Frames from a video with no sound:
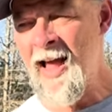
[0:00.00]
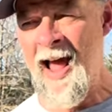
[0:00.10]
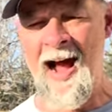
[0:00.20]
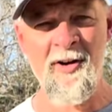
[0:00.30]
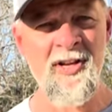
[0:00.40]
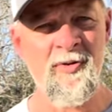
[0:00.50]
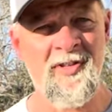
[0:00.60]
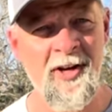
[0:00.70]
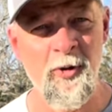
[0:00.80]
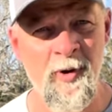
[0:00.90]
How do you
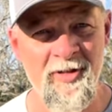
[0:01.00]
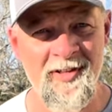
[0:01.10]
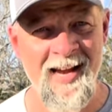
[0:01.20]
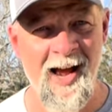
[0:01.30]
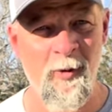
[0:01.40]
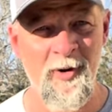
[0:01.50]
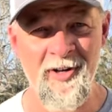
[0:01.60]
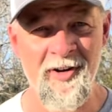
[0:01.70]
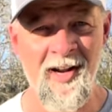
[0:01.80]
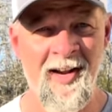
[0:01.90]
deal with the towel when
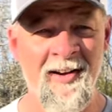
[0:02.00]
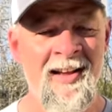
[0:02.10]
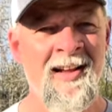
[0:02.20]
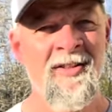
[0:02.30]
you're done?